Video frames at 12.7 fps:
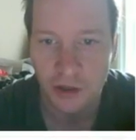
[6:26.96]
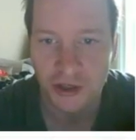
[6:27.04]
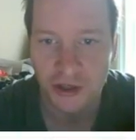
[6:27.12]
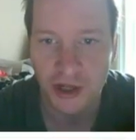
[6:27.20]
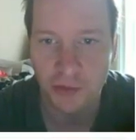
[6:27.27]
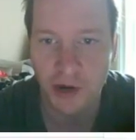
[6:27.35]

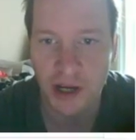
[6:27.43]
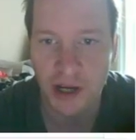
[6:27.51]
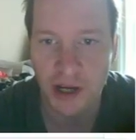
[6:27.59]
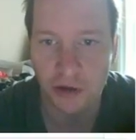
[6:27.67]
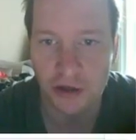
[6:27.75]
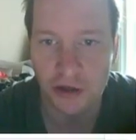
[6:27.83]
So
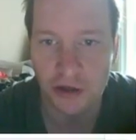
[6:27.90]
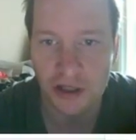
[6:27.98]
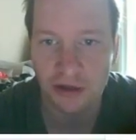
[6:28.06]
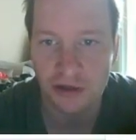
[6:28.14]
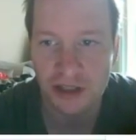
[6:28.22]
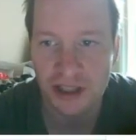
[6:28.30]
anyway, it looks
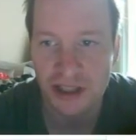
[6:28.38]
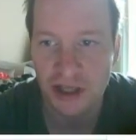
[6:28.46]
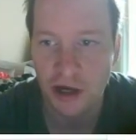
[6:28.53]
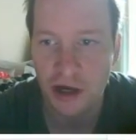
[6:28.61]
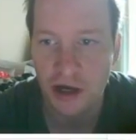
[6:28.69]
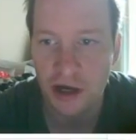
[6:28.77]
like there's
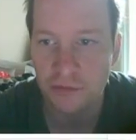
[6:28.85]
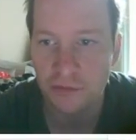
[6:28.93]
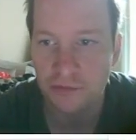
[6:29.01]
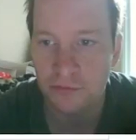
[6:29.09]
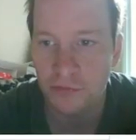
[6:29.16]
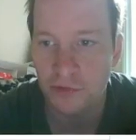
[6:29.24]

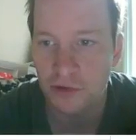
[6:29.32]
some